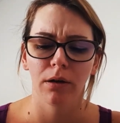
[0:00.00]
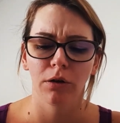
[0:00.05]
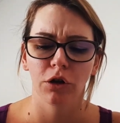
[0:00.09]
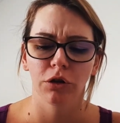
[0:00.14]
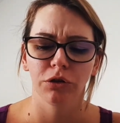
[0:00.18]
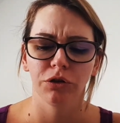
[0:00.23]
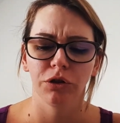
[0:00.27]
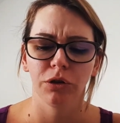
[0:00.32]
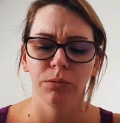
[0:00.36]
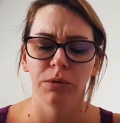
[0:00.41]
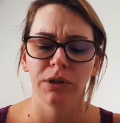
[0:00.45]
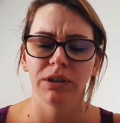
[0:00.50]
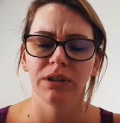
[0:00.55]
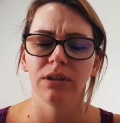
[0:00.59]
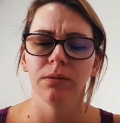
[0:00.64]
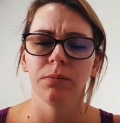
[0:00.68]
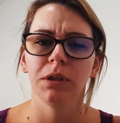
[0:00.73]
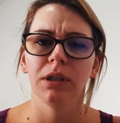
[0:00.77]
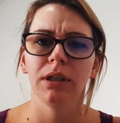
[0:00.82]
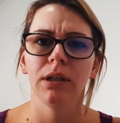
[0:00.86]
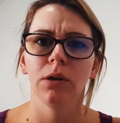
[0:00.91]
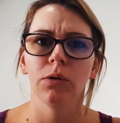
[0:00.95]
consuming
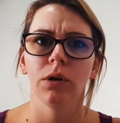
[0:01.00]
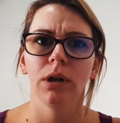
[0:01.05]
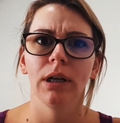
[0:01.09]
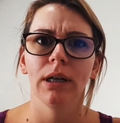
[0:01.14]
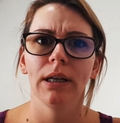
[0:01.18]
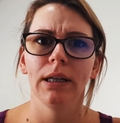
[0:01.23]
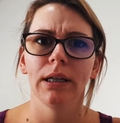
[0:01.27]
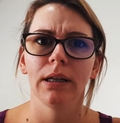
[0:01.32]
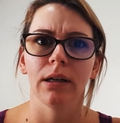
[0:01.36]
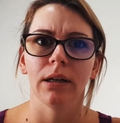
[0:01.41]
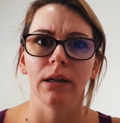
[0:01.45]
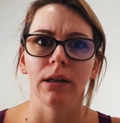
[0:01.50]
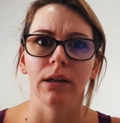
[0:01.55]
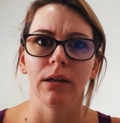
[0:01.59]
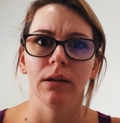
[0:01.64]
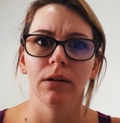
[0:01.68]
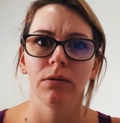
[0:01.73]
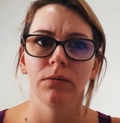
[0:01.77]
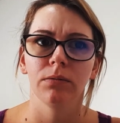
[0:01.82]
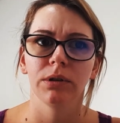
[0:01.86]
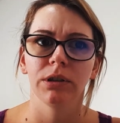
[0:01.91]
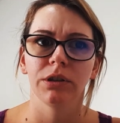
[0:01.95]
CBD oil legally,
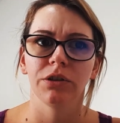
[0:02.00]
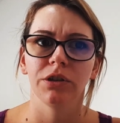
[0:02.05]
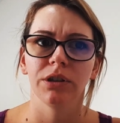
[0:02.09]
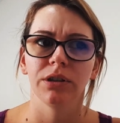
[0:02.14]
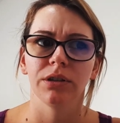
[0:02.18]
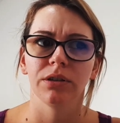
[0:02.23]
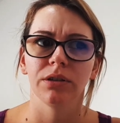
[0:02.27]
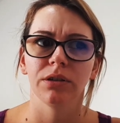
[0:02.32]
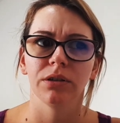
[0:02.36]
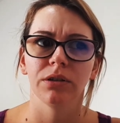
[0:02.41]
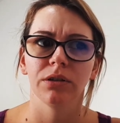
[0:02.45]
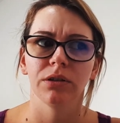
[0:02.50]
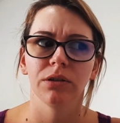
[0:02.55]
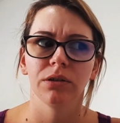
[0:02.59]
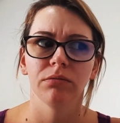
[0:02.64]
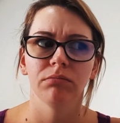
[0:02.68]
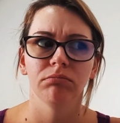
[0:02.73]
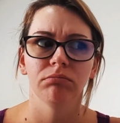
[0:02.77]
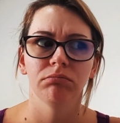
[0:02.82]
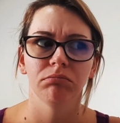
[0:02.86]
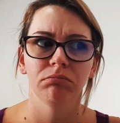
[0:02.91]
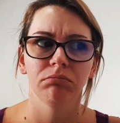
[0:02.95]
which is
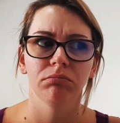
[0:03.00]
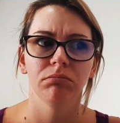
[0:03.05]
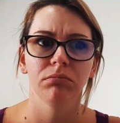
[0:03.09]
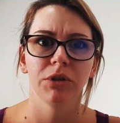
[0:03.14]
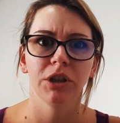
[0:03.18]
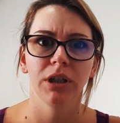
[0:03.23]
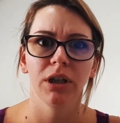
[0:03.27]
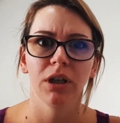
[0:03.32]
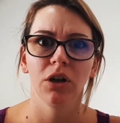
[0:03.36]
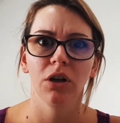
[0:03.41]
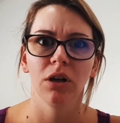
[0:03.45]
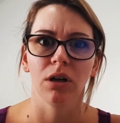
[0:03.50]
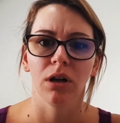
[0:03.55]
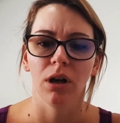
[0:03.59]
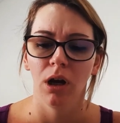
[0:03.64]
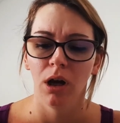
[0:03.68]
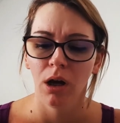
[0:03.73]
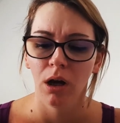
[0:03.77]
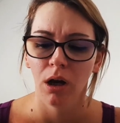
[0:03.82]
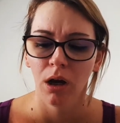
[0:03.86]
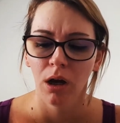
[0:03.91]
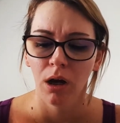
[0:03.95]
pretty good.
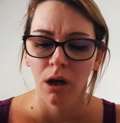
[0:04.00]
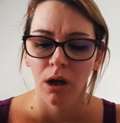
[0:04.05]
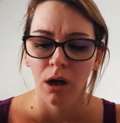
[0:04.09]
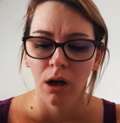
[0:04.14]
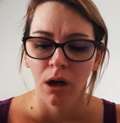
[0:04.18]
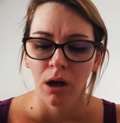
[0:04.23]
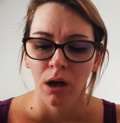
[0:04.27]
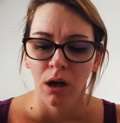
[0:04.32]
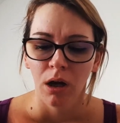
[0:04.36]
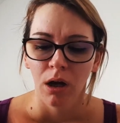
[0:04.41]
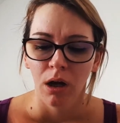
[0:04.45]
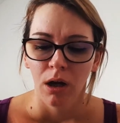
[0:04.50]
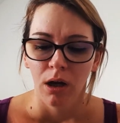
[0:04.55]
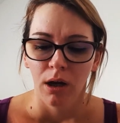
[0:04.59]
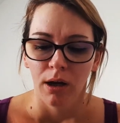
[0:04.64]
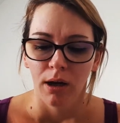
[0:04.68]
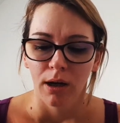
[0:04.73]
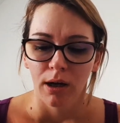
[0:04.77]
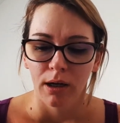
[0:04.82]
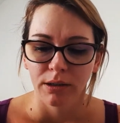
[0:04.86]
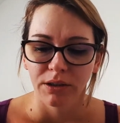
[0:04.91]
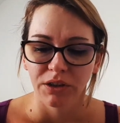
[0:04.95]

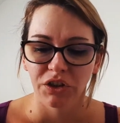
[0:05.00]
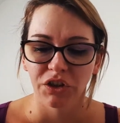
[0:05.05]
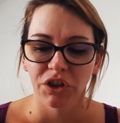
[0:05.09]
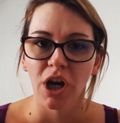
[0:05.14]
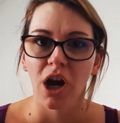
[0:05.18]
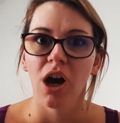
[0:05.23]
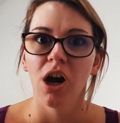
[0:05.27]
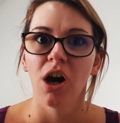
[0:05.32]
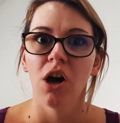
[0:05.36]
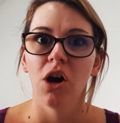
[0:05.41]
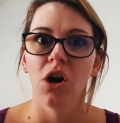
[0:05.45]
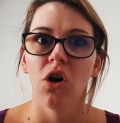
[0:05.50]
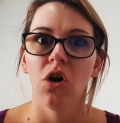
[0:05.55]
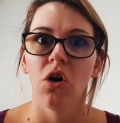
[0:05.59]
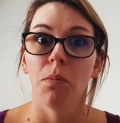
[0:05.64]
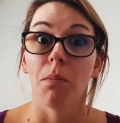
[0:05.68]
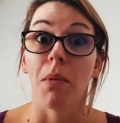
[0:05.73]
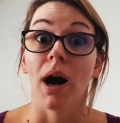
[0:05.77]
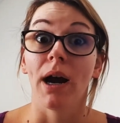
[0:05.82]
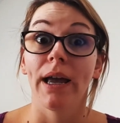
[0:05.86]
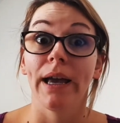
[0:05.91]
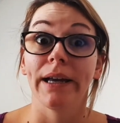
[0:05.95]
So
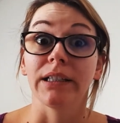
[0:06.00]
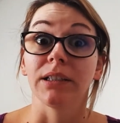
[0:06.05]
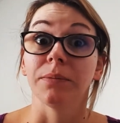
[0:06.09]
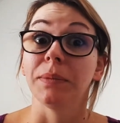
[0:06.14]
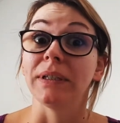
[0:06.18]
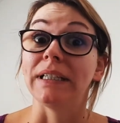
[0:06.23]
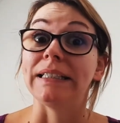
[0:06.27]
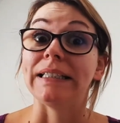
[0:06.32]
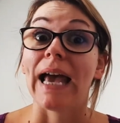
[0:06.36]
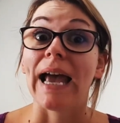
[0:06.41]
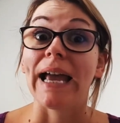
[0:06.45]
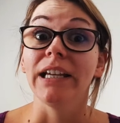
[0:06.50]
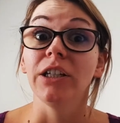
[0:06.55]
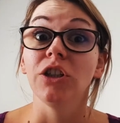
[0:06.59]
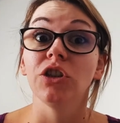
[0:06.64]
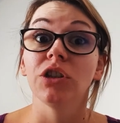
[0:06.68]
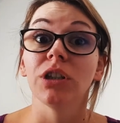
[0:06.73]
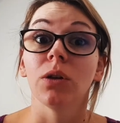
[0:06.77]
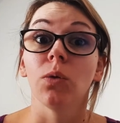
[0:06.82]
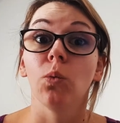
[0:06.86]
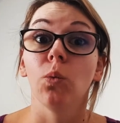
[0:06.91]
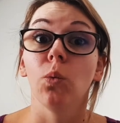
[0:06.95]
my
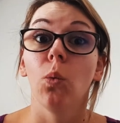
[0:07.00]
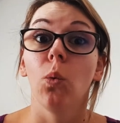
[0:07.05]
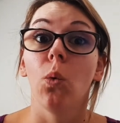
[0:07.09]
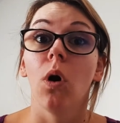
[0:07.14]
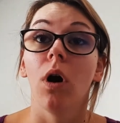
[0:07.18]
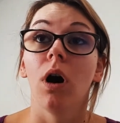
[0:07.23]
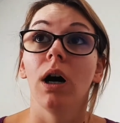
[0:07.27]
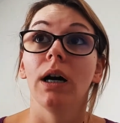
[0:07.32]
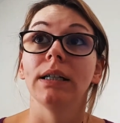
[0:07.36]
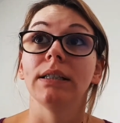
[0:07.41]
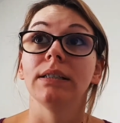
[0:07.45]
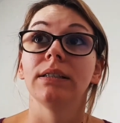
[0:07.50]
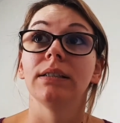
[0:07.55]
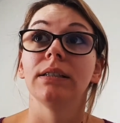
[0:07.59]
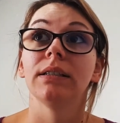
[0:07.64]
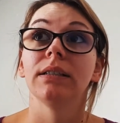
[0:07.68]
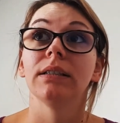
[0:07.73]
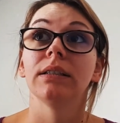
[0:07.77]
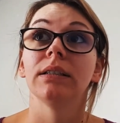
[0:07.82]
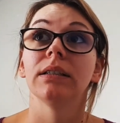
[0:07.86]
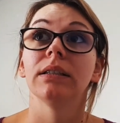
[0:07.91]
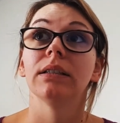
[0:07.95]
expectation
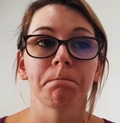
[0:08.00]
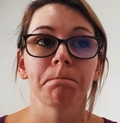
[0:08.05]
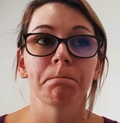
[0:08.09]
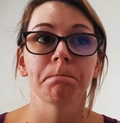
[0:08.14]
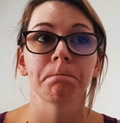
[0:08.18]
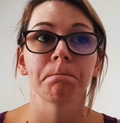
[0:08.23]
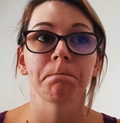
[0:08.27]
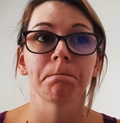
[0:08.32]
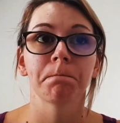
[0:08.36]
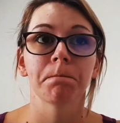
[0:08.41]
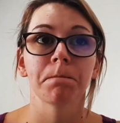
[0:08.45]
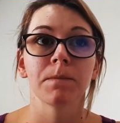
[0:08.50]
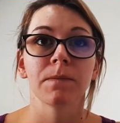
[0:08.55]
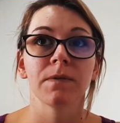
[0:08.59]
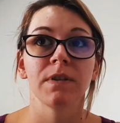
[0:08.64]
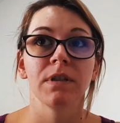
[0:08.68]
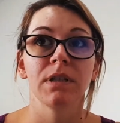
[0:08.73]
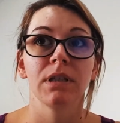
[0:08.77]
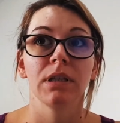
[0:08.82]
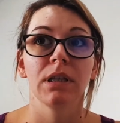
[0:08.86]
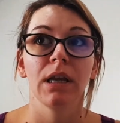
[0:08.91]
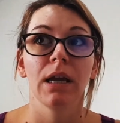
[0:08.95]
was,
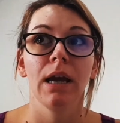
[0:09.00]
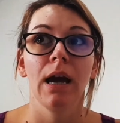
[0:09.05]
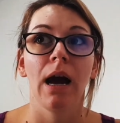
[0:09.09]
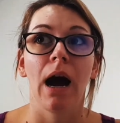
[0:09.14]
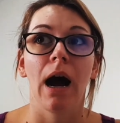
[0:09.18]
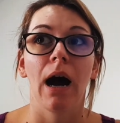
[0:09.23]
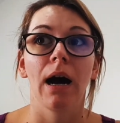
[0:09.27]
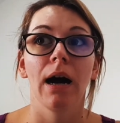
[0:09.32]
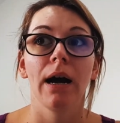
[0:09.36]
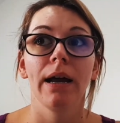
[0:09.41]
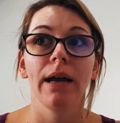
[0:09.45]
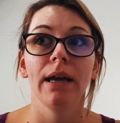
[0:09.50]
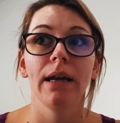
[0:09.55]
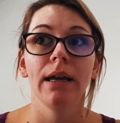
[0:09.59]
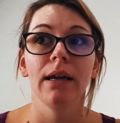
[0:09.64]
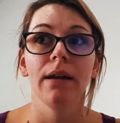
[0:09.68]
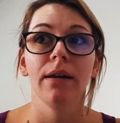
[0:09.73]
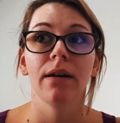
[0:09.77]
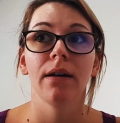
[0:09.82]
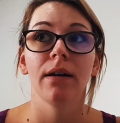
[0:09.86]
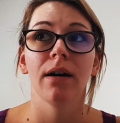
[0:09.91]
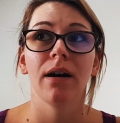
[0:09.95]

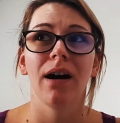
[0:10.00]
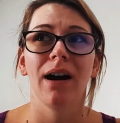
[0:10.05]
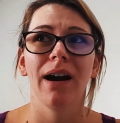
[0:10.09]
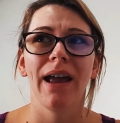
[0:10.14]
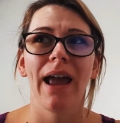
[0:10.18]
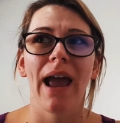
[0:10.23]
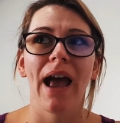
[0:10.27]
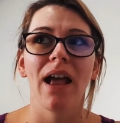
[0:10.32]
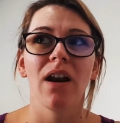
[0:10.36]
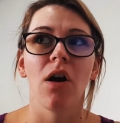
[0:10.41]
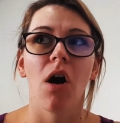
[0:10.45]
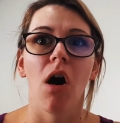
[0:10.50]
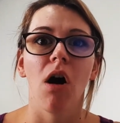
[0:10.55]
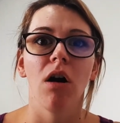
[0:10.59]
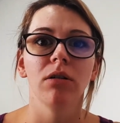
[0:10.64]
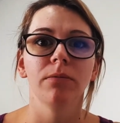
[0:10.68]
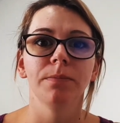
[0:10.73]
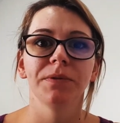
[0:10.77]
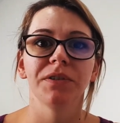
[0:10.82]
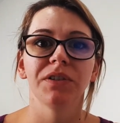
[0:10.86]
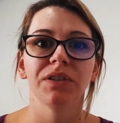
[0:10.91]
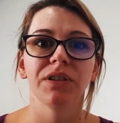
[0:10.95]
I had
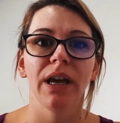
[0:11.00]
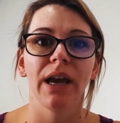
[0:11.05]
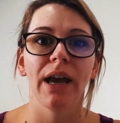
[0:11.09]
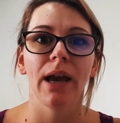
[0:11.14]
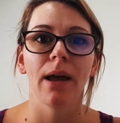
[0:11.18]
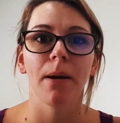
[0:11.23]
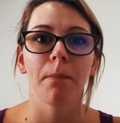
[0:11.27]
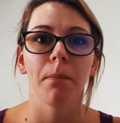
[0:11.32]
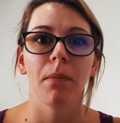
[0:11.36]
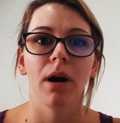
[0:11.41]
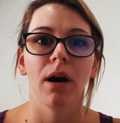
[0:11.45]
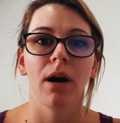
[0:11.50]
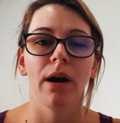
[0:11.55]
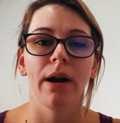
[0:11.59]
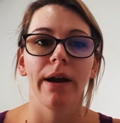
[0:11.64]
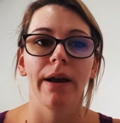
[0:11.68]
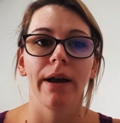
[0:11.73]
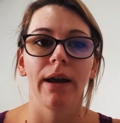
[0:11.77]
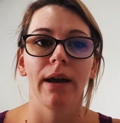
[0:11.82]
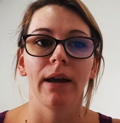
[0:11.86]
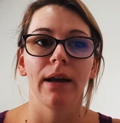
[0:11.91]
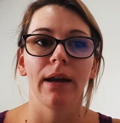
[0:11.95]
hopes that
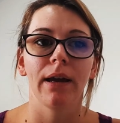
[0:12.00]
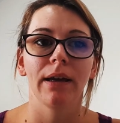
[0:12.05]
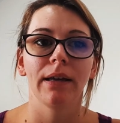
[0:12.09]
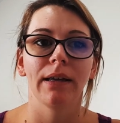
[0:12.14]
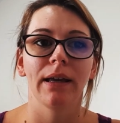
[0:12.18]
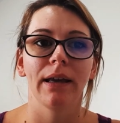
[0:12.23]
my